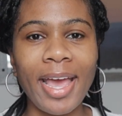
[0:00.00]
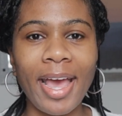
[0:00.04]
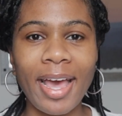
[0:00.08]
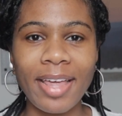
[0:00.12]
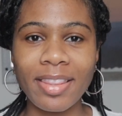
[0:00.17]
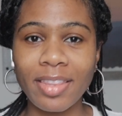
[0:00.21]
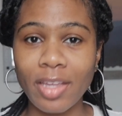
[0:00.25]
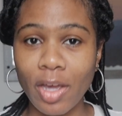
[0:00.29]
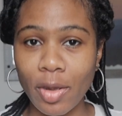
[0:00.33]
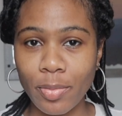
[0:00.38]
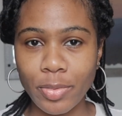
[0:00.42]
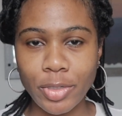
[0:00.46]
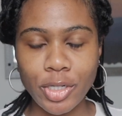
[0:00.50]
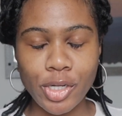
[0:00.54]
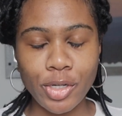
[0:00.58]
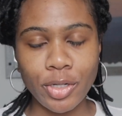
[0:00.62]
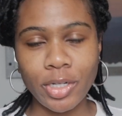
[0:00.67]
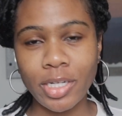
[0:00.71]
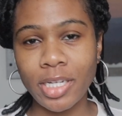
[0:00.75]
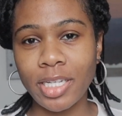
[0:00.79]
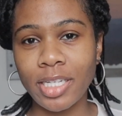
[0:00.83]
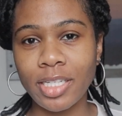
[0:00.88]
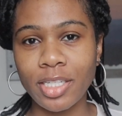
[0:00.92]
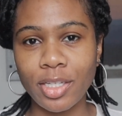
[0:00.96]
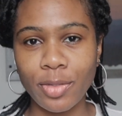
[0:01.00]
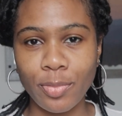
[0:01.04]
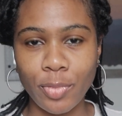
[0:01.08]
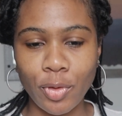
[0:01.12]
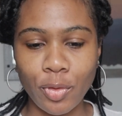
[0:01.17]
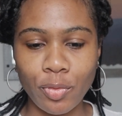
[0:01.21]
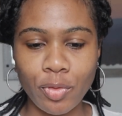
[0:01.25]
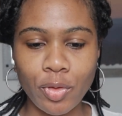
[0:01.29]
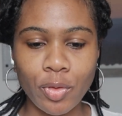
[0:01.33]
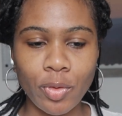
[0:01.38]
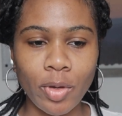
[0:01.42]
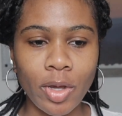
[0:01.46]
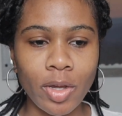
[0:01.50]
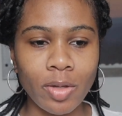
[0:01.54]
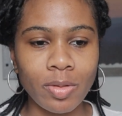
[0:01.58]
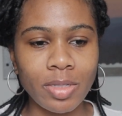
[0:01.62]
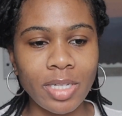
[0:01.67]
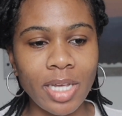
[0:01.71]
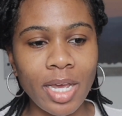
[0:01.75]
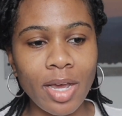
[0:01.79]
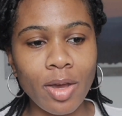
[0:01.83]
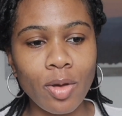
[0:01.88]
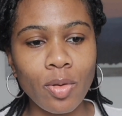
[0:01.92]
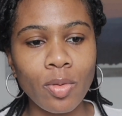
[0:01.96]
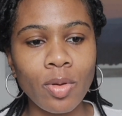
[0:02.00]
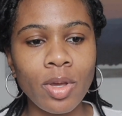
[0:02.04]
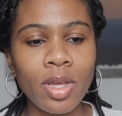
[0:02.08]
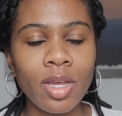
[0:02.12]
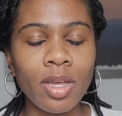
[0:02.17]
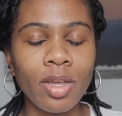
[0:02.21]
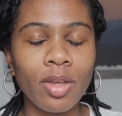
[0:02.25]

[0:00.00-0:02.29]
had the opportunity to move to a hotel,